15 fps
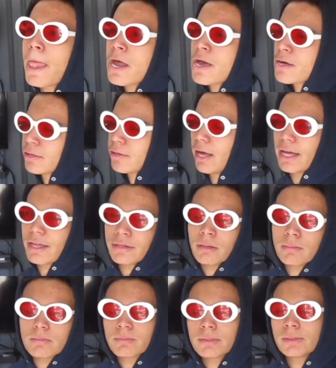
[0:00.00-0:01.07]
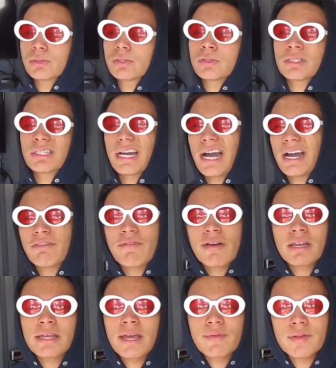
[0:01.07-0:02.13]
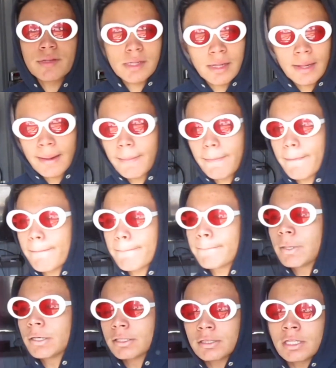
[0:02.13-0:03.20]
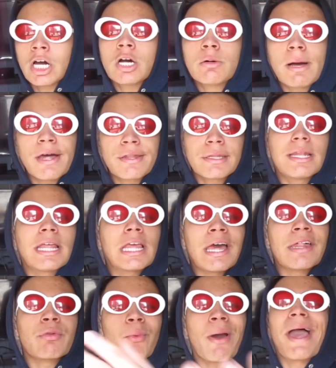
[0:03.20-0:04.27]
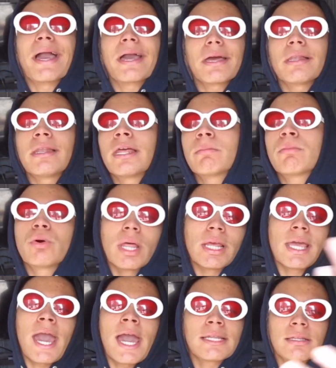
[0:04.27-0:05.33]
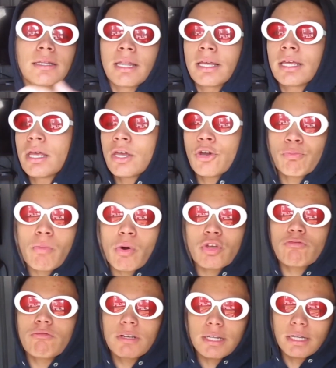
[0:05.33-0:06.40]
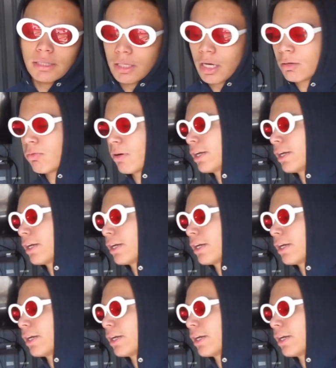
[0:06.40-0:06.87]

So some people use it. I rarely ever say that. But dub, I say like that's whack. Like, bro, like yeah, like bro, you really a dub, right?